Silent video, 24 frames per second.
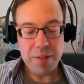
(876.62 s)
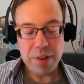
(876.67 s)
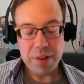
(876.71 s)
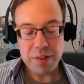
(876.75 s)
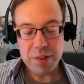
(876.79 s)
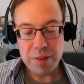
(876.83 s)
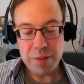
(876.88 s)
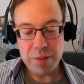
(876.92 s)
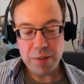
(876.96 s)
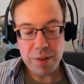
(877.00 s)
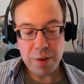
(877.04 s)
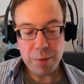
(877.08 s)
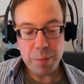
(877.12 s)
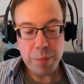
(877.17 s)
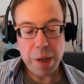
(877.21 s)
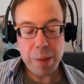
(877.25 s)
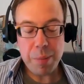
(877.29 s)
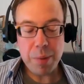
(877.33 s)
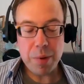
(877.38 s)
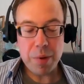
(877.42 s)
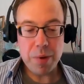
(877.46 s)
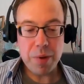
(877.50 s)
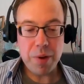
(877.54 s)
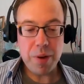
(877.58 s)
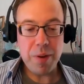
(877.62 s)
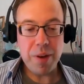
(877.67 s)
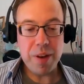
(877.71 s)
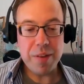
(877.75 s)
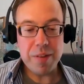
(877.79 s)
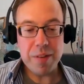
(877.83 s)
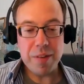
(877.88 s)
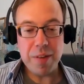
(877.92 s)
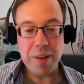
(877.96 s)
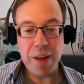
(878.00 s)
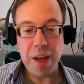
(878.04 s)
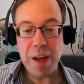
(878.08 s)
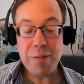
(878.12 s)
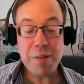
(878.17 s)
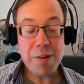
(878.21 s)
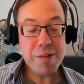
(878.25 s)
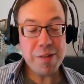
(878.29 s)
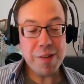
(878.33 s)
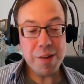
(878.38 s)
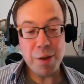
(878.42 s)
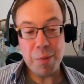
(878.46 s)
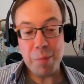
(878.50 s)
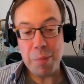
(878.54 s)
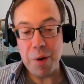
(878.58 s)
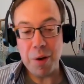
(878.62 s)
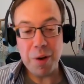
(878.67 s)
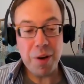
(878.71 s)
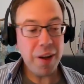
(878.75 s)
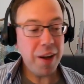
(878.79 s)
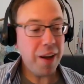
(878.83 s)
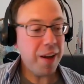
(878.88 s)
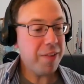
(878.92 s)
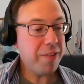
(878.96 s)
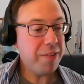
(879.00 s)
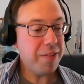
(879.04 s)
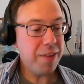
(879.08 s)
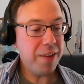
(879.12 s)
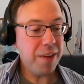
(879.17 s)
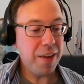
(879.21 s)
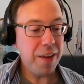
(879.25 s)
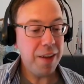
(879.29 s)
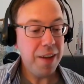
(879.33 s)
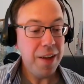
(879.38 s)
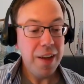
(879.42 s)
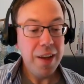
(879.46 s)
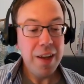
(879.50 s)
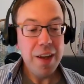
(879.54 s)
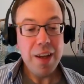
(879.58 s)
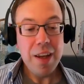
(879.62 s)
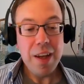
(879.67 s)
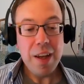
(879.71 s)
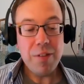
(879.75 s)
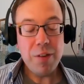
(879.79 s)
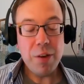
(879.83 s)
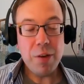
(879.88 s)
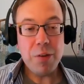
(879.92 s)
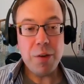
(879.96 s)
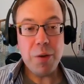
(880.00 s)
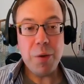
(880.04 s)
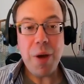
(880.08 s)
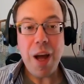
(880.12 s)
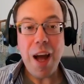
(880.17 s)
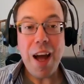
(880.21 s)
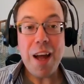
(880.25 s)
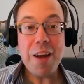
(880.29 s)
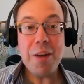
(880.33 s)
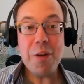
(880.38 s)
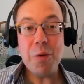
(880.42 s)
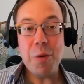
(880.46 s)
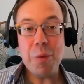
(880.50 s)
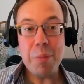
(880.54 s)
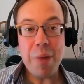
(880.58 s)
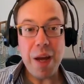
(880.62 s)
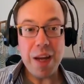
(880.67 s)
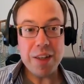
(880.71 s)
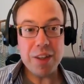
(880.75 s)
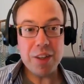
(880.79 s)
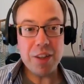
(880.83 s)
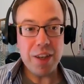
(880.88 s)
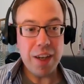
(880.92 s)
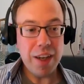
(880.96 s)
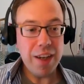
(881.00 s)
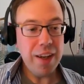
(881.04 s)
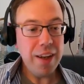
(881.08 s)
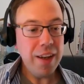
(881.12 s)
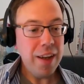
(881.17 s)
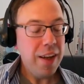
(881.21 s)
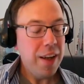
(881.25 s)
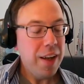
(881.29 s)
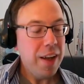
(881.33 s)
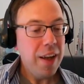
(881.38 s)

just for people who don't listen to every single podcast, if you do annual matching,